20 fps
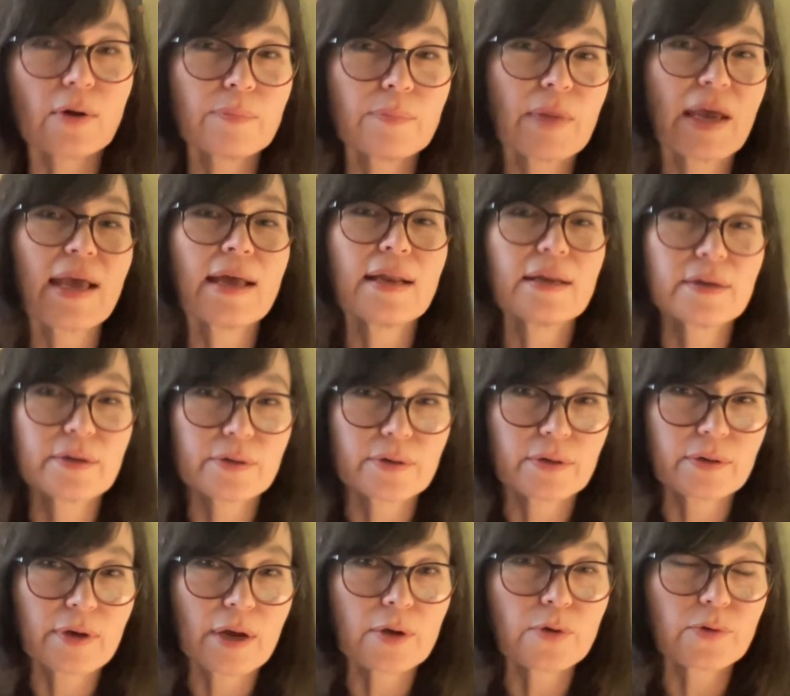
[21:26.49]
and my
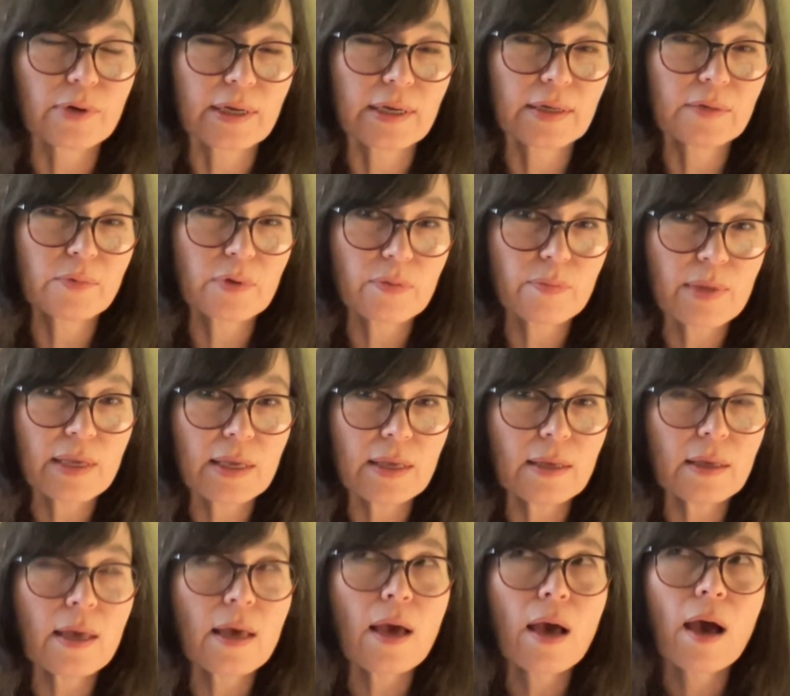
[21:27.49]
editor agreed with me.